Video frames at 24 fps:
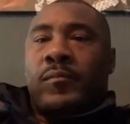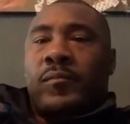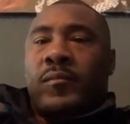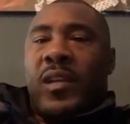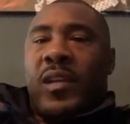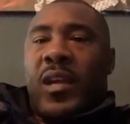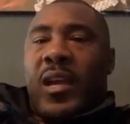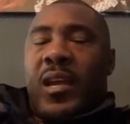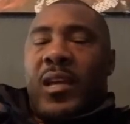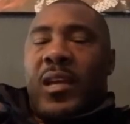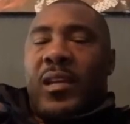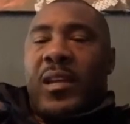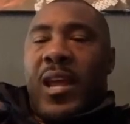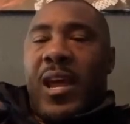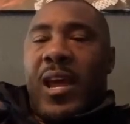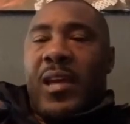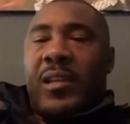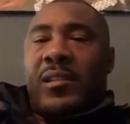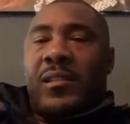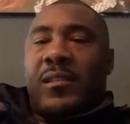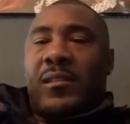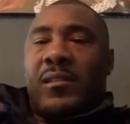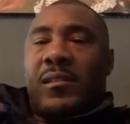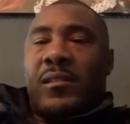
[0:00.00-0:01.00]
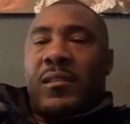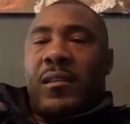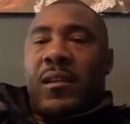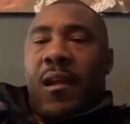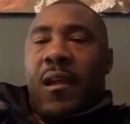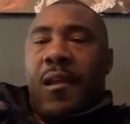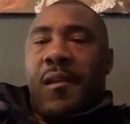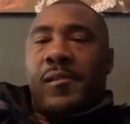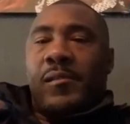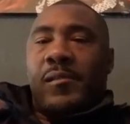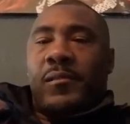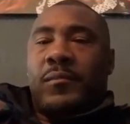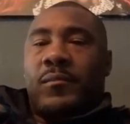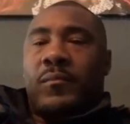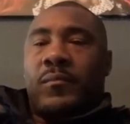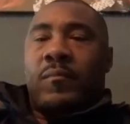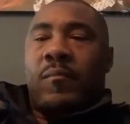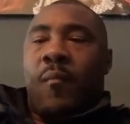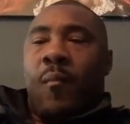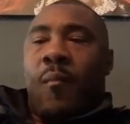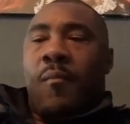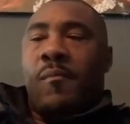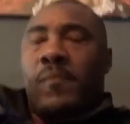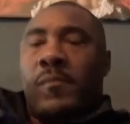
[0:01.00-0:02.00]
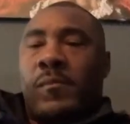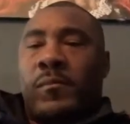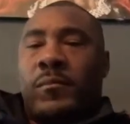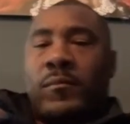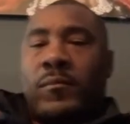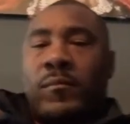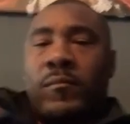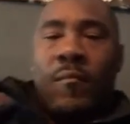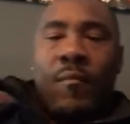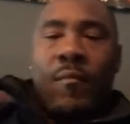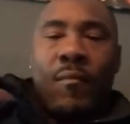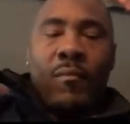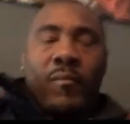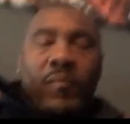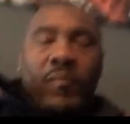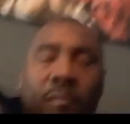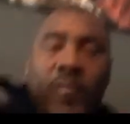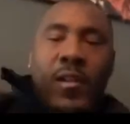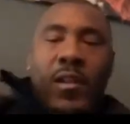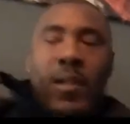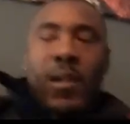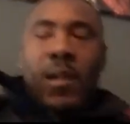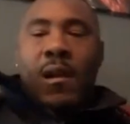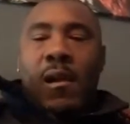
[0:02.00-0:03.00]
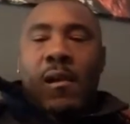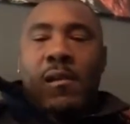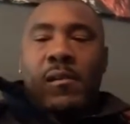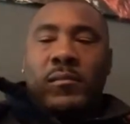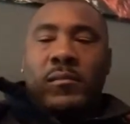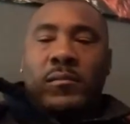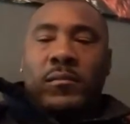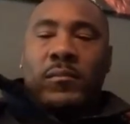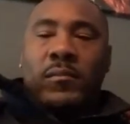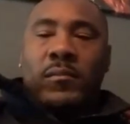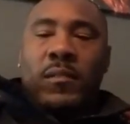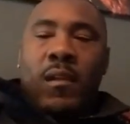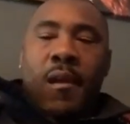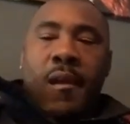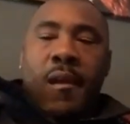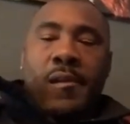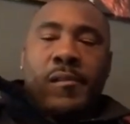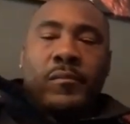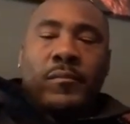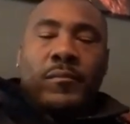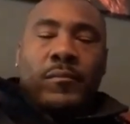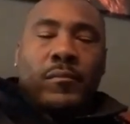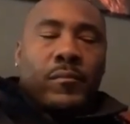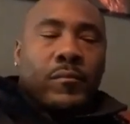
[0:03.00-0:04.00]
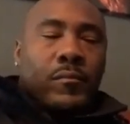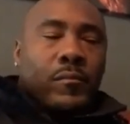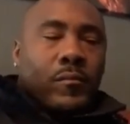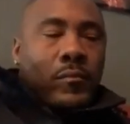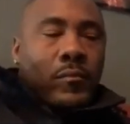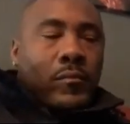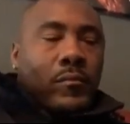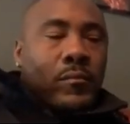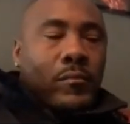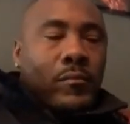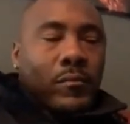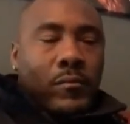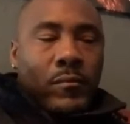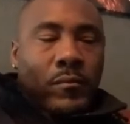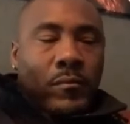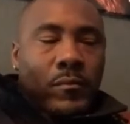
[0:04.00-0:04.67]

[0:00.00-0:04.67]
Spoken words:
And that's exactly what people always said about him too. They would run right through a brick wall for that.